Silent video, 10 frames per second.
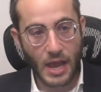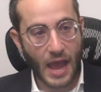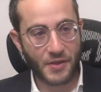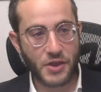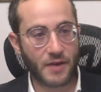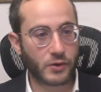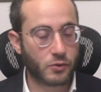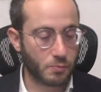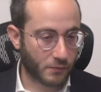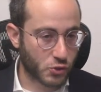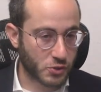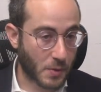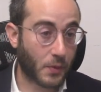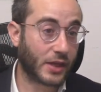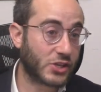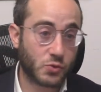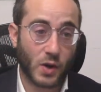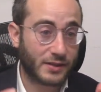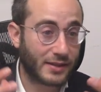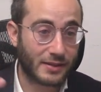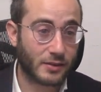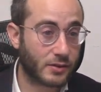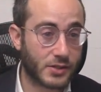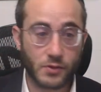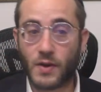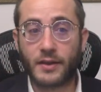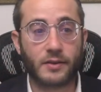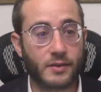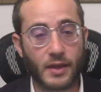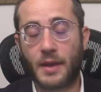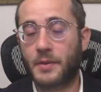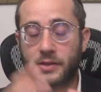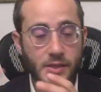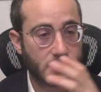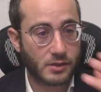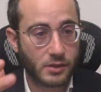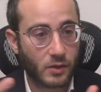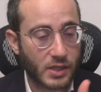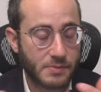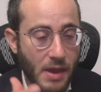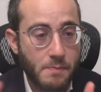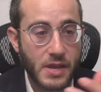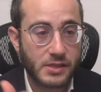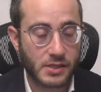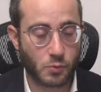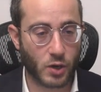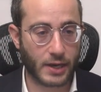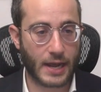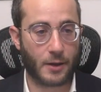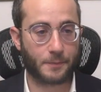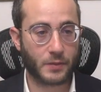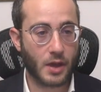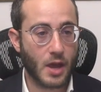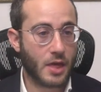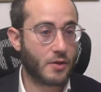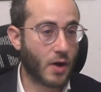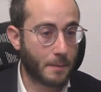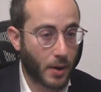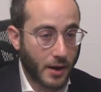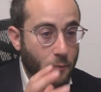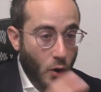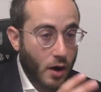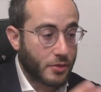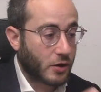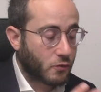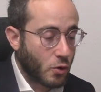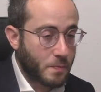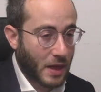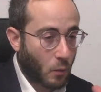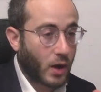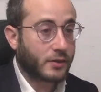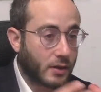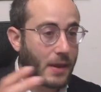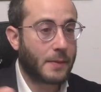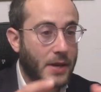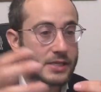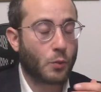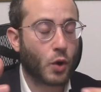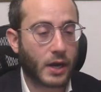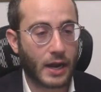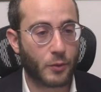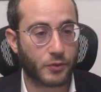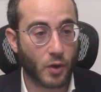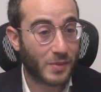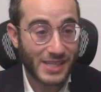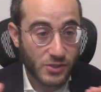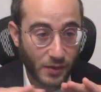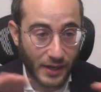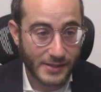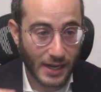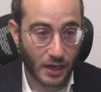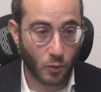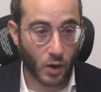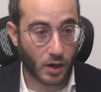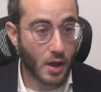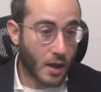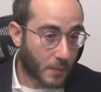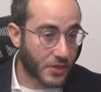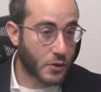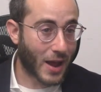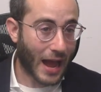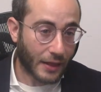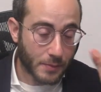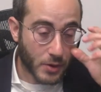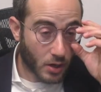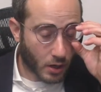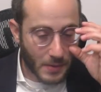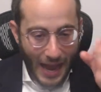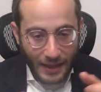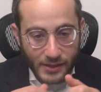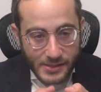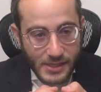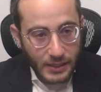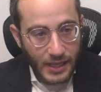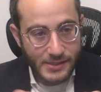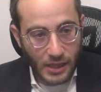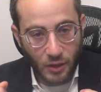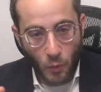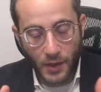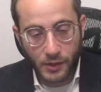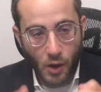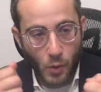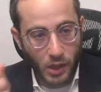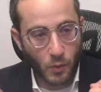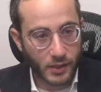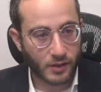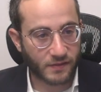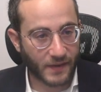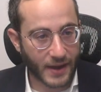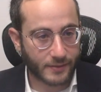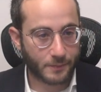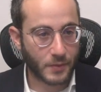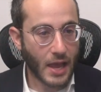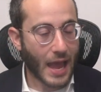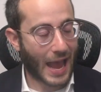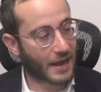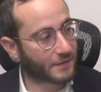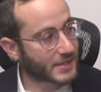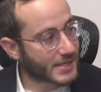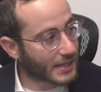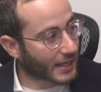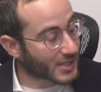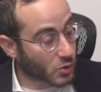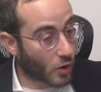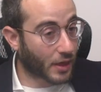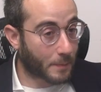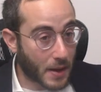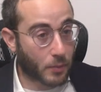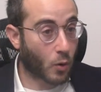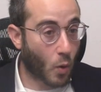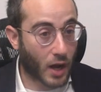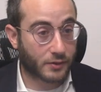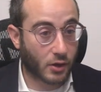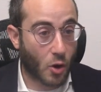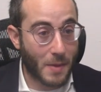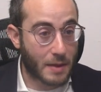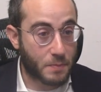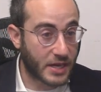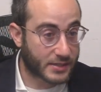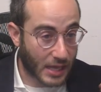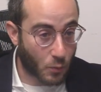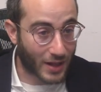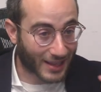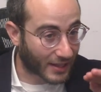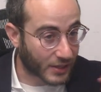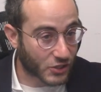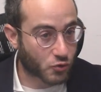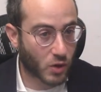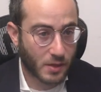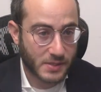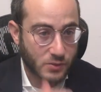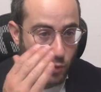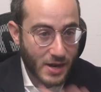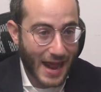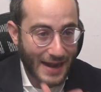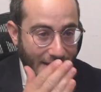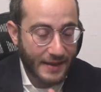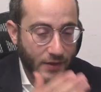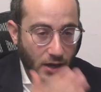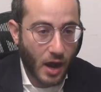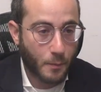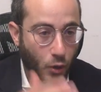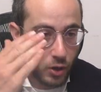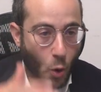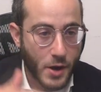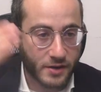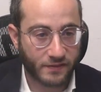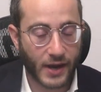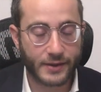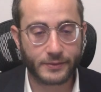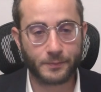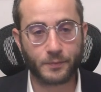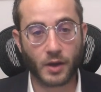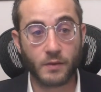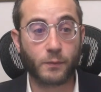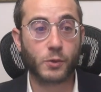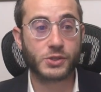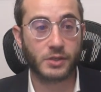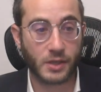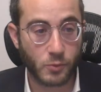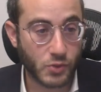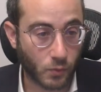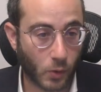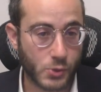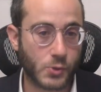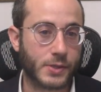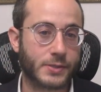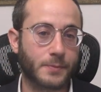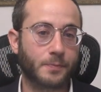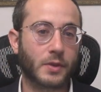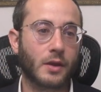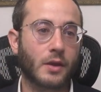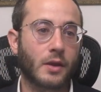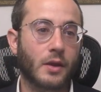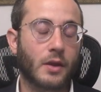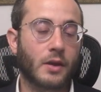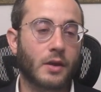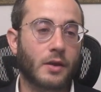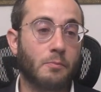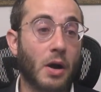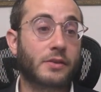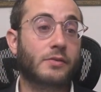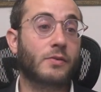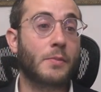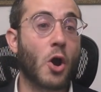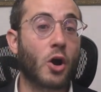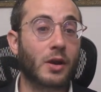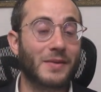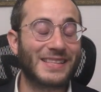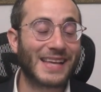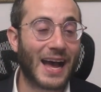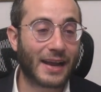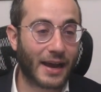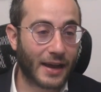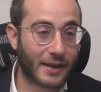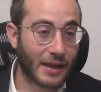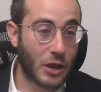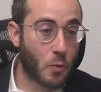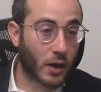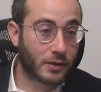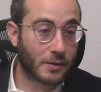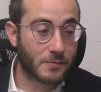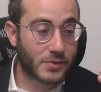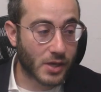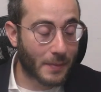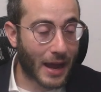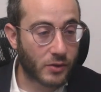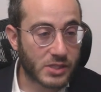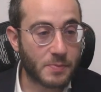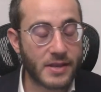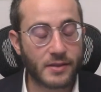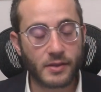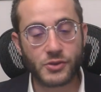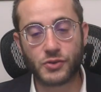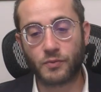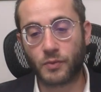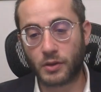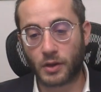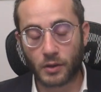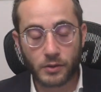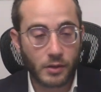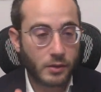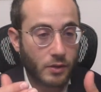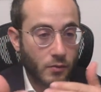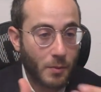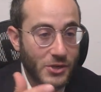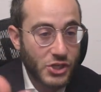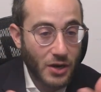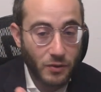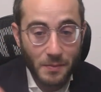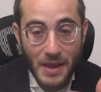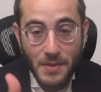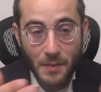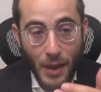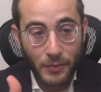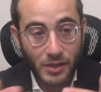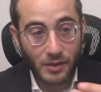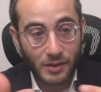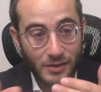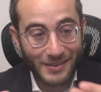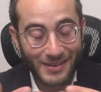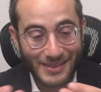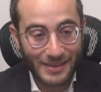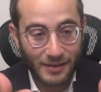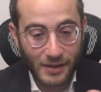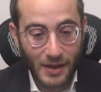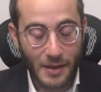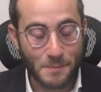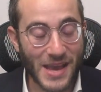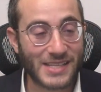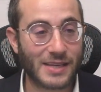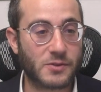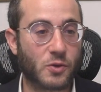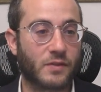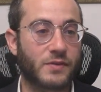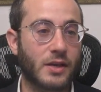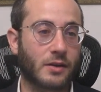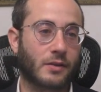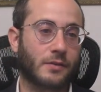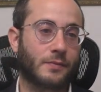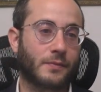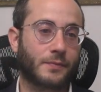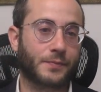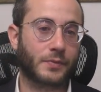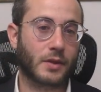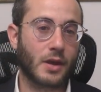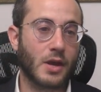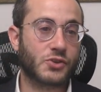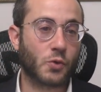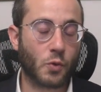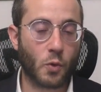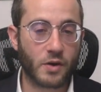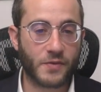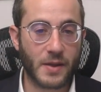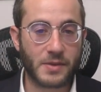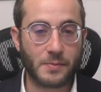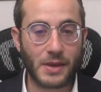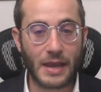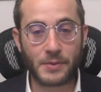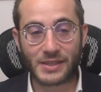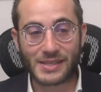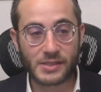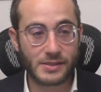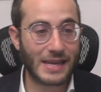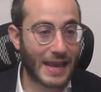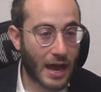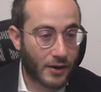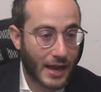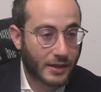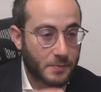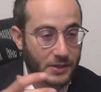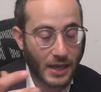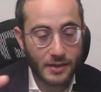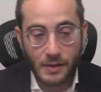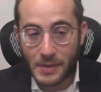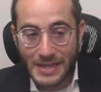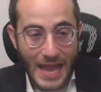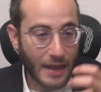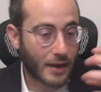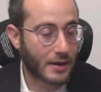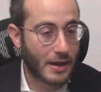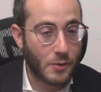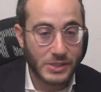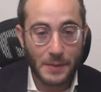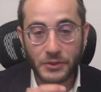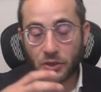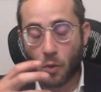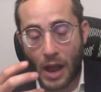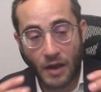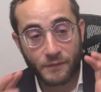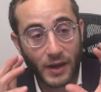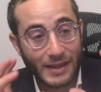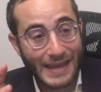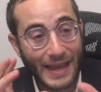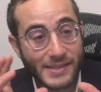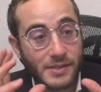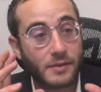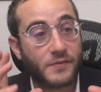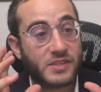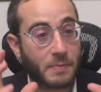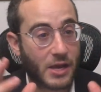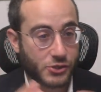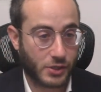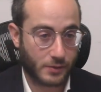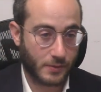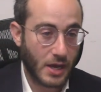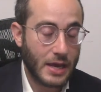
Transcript: And then you have a group of Jewish people that just wanted to surrender to them and says, you know, let's make peace, let's work it out. The Rabbanim were in the group that wanted to make peace and work it out with the Romans. They saw that it's not going to work. But you had the Biryonim, you had the Zealots. They wanted to go and they wanted to fight. And if the Zealots saw that people wanted to go make peace, they went and they destroyed them. It says, we're not giving up, we're going to fight. Unfortunately, it was a wrong choice. But Rabbi Yochanan ben Zakkai, he wanted to somehow speak to the, you know, to, to the Roman general, maybe be able to, to, to make some sort of deal. So in order for him to be able to sneak out, he had to pretend to be dead, and he was able to go out. Finally, he gets to Vespasian.